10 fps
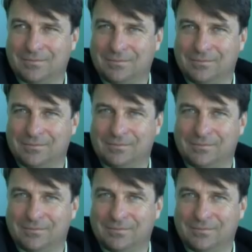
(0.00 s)

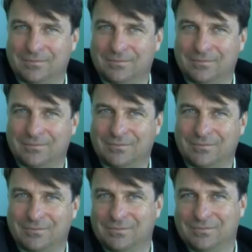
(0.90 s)

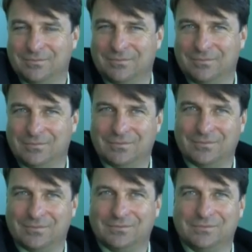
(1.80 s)

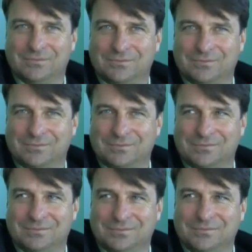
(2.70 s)

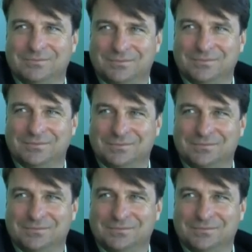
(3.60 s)
(not speaking)